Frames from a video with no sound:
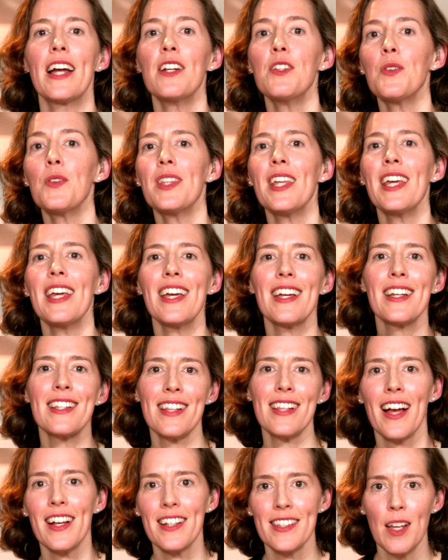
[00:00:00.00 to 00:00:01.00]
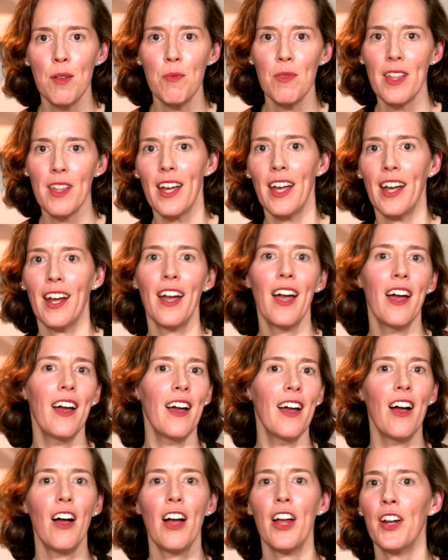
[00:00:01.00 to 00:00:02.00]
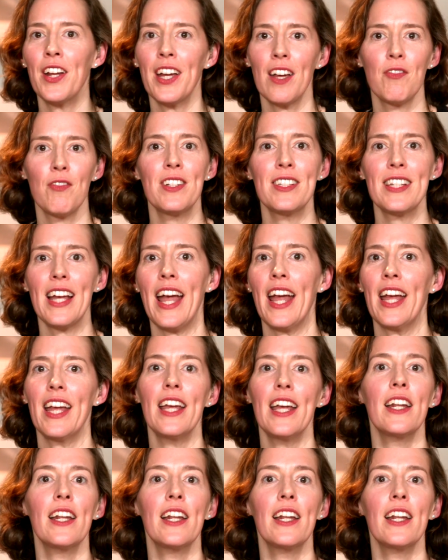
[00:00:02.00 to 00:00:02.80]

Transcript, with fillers: I do the exact same thing on a given day,